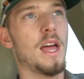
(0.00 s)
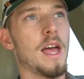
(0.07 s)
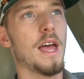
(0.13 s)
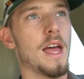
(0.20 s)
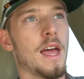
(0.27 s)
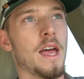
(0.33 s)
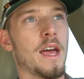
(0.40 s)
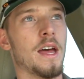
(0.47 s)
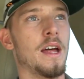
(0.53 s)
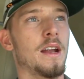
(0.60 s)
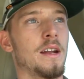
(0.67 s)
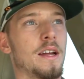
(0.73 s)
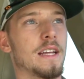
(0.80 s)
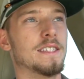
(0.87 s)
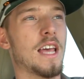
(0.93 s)

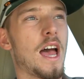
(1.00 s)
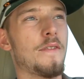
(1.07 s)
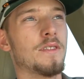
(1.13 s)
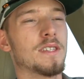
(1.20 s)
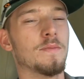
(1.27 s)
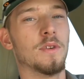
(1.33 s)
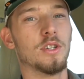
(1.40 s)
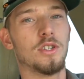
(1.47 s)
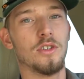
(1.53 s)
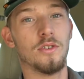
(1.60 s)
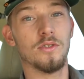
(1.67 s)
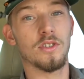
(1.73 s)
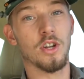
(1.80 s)
and it's having some issues.